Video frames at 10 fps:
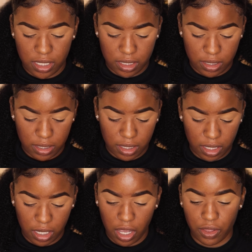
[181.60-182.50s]
the
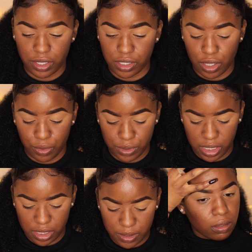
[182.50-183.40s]
color that's
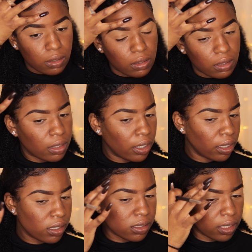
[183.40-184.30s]
closest. I
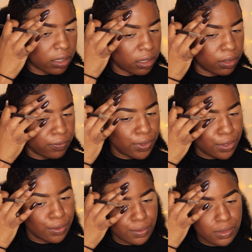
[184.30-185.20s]
guess I could have
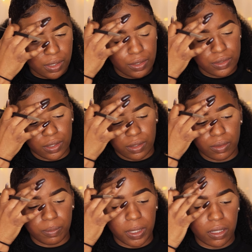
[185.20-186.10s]
used just a
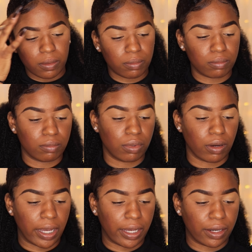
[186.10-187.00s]
little bit
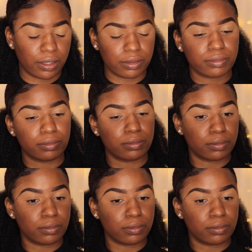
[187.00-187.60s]
brighter.